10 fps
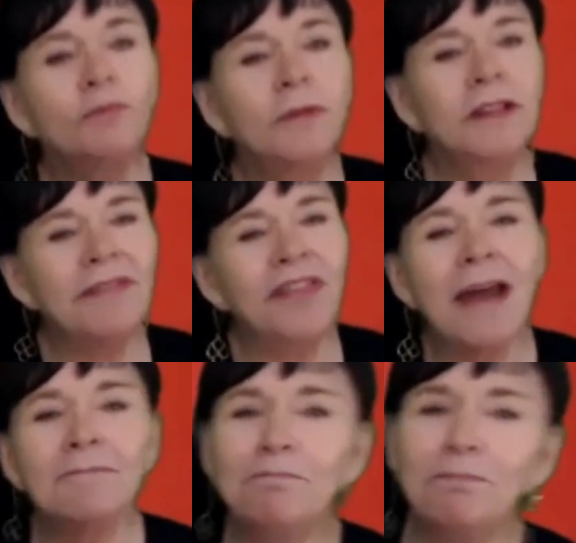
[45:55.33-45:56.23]
let
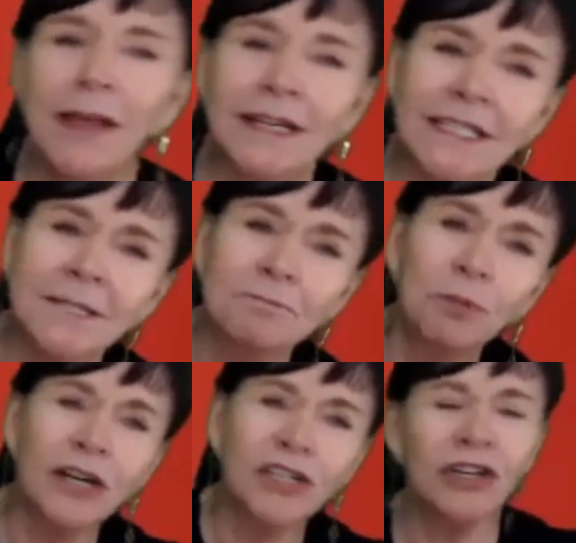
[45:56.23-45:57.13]
that
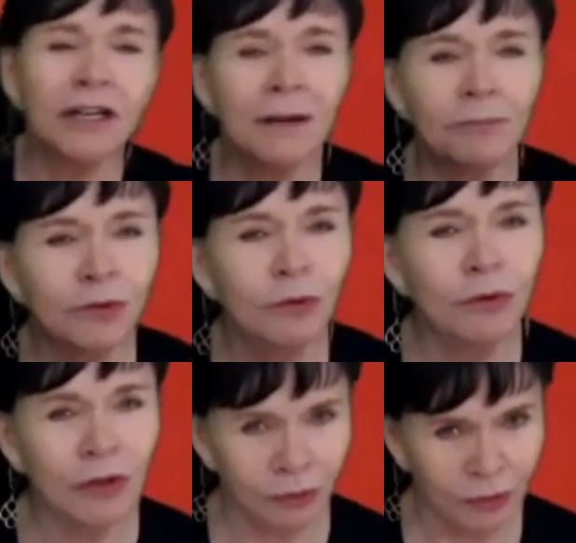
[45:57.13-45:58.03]
expression come through
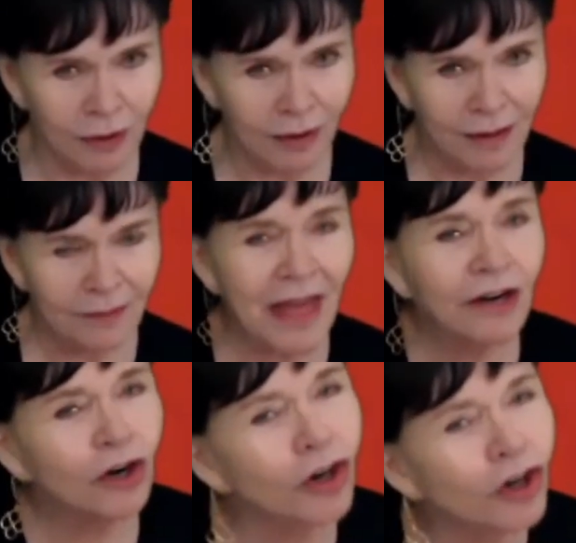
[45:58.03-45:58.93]
you,
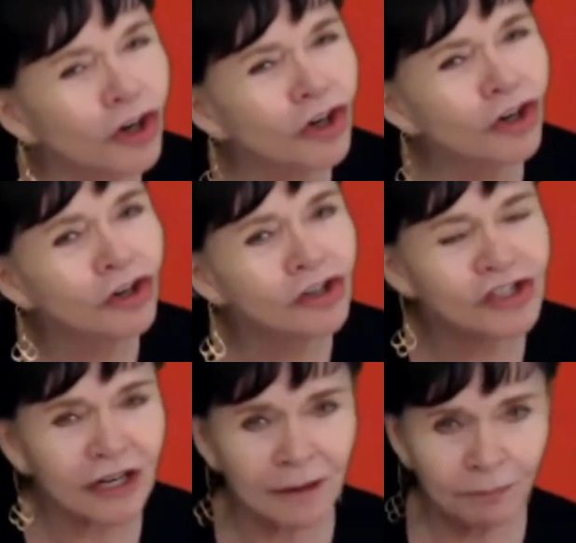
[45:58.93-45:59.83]
that
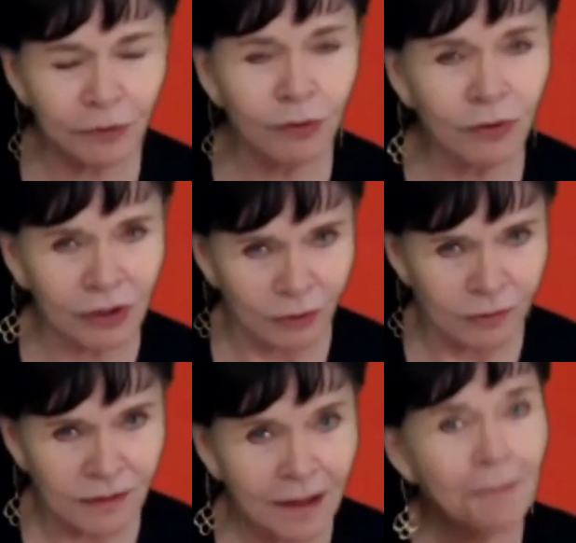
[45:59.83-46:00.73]
urge come through you.
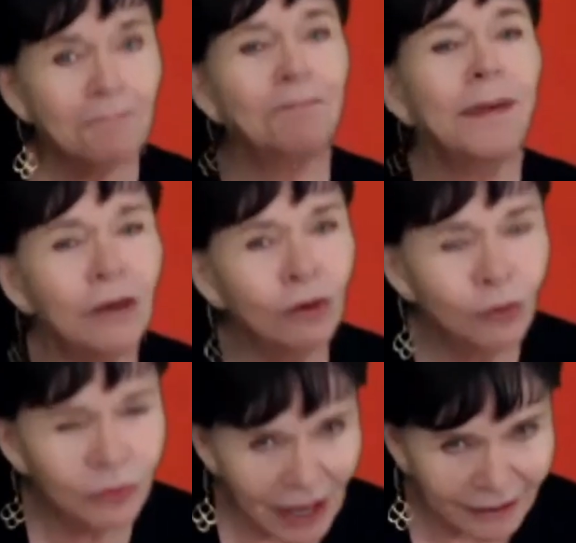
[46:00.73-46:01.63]
Be who
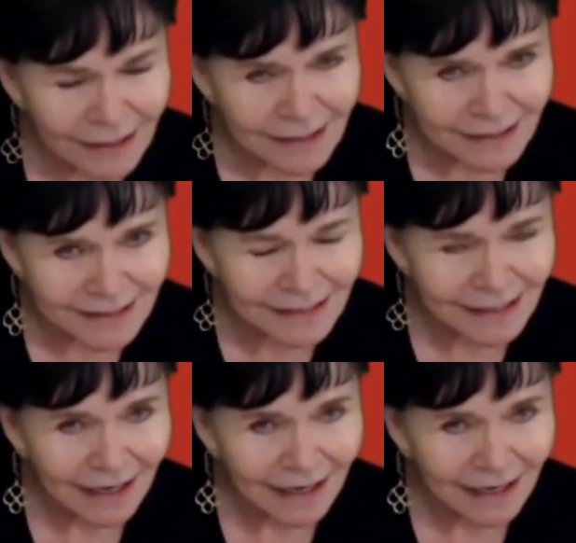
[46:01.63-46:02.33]
that is.